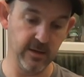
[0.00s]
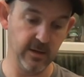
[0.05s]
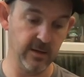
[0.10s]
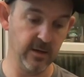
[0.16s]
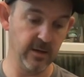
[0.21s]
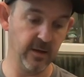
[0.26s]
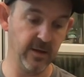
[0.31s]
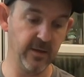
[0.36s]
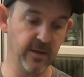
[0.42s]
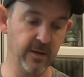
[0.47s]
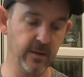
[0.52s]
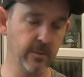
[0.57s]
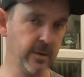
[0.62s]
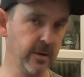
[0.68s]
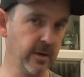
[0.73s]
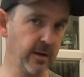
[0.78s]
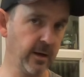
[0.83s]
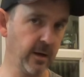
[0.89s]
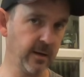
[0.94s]
I think
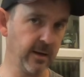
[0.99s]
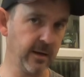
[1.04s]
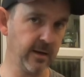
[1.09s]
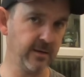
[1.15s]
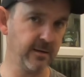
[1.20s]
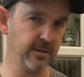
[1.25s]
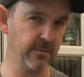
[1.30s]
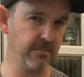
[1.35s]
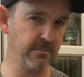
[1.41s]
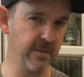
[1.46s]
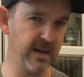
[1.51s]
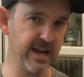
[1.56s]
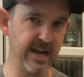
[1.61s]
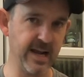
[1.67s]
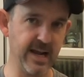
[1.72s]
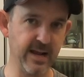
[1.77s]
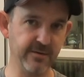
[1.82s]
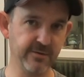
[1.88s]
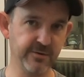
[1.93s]
we're going to go down to the
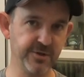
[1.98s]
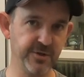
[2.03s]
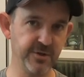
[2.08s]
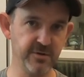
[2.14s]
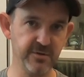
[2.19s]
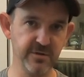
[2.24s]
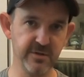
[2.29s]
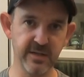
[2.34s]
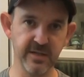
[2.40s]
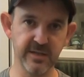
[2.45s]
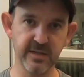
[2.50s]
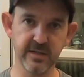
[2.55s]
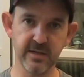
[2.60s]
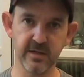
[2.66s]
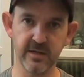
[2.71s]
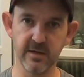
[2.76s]
manor house and use this.